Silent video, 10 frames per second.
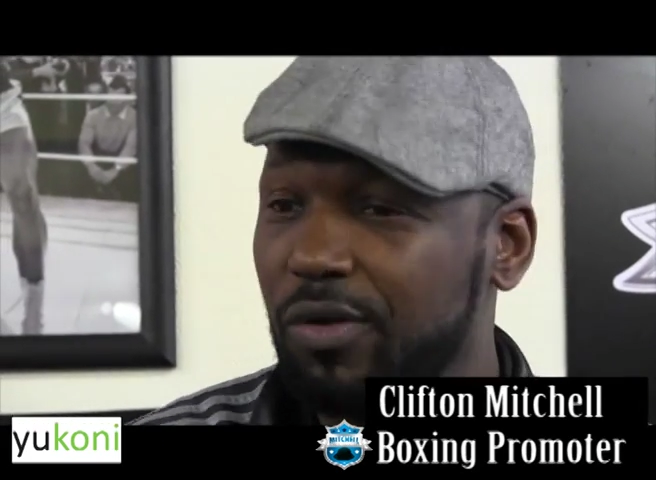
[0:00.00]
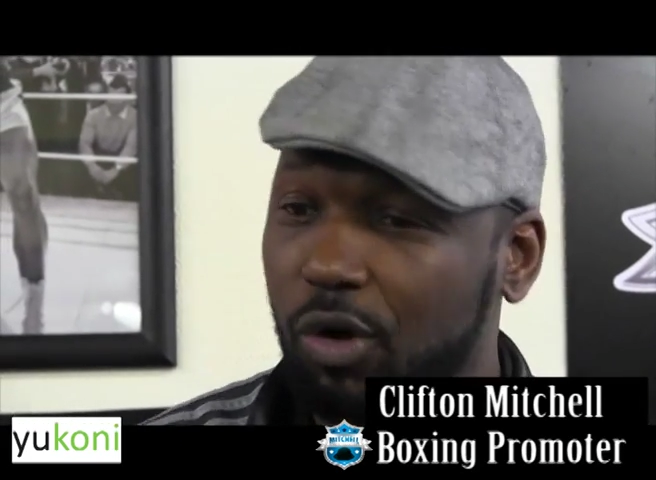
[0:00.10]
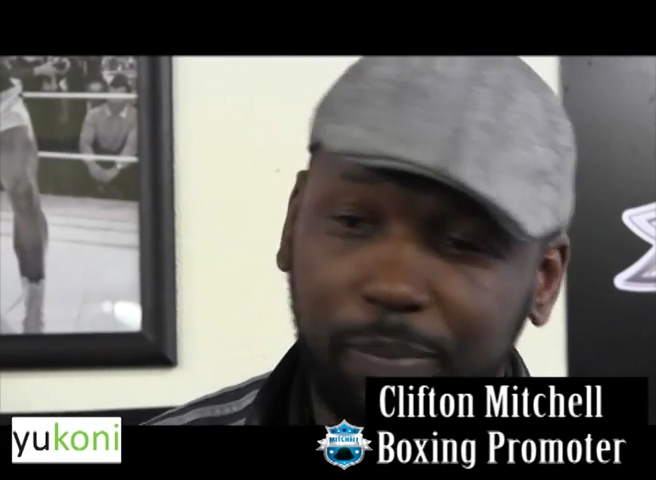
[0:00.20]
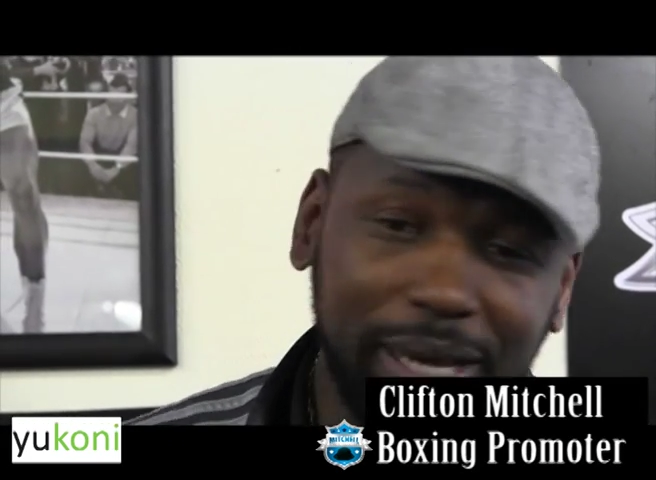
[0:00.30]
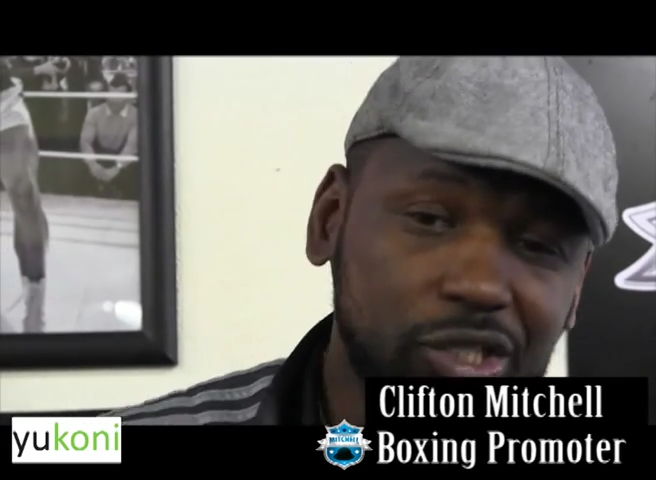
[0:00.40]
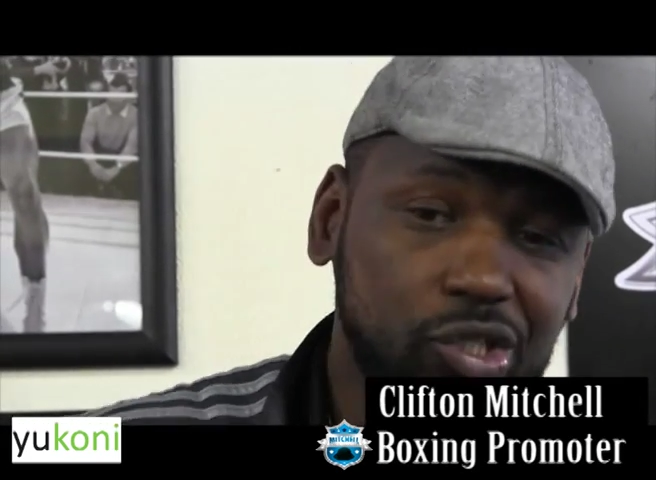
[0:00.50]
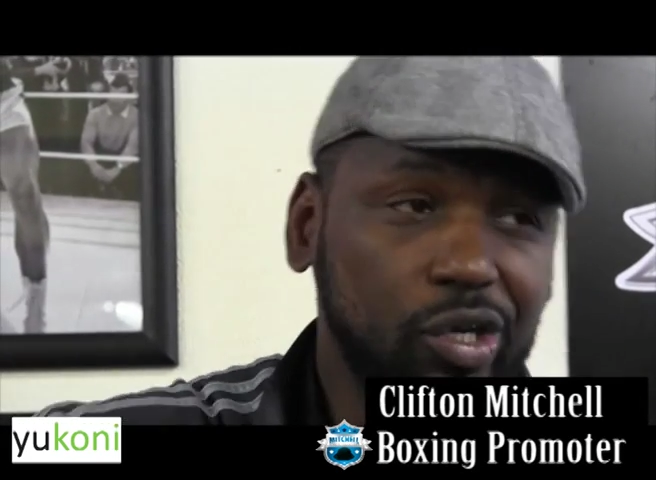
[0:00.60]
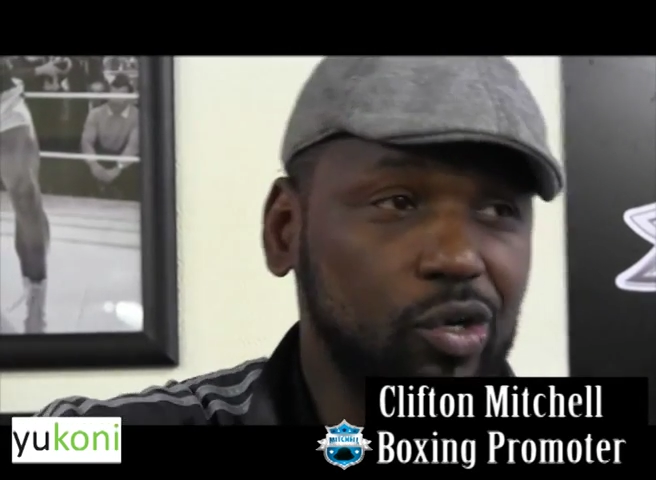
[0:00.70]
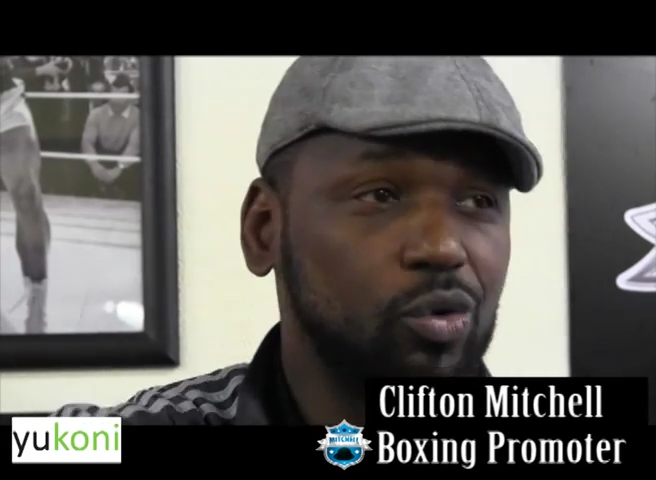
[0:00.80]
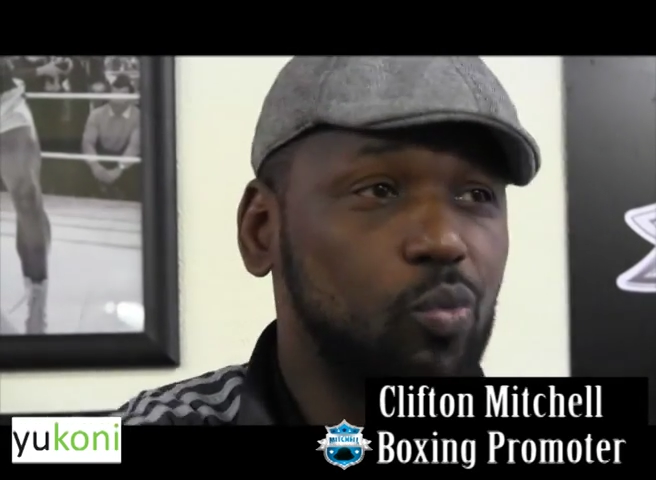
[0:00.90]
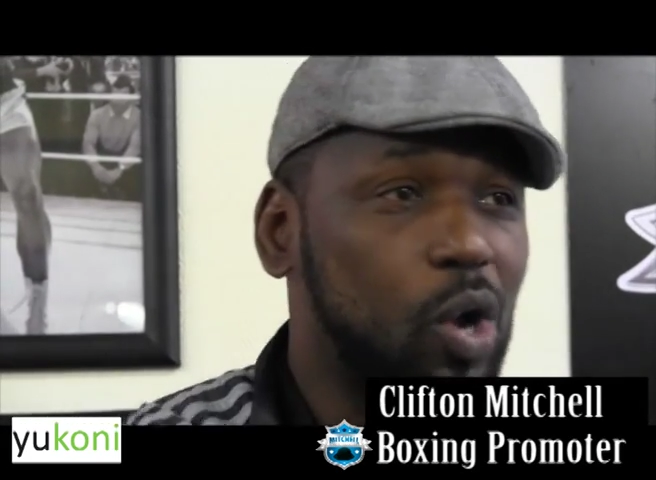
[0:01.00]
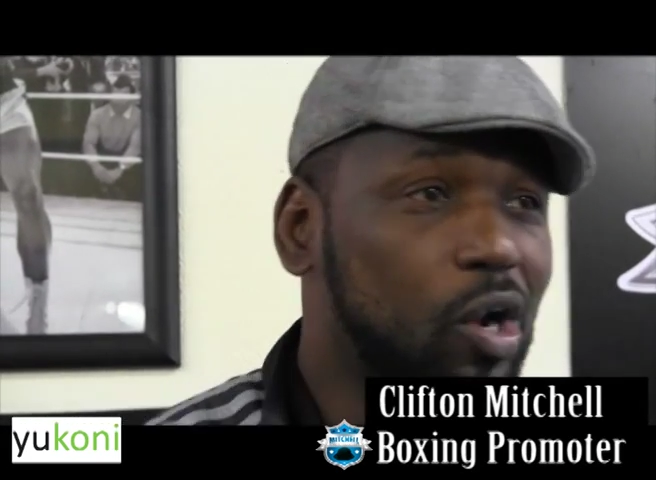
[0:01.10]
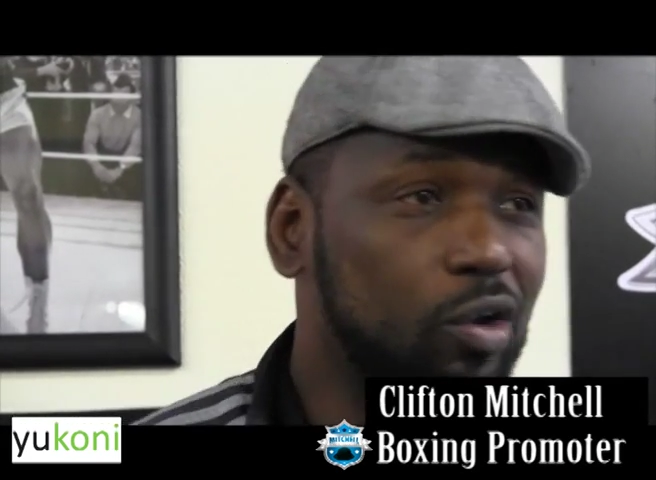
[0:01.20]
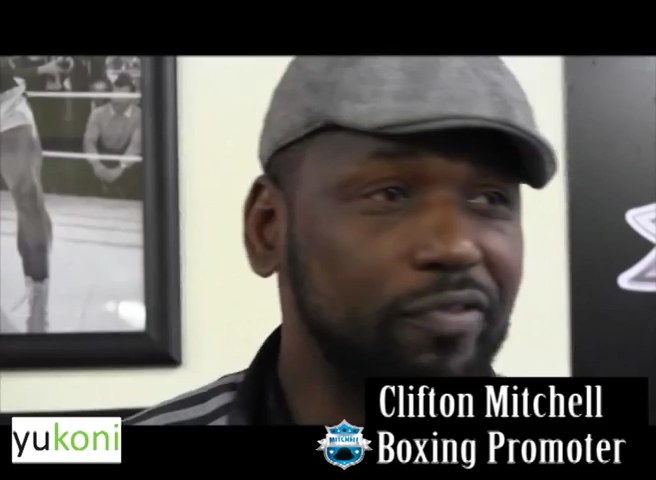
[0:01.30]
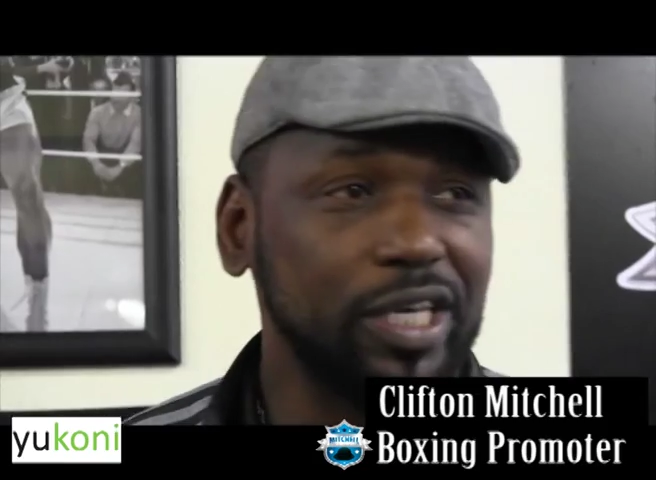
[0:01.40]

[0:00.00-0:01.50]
All made a circle, 1 glove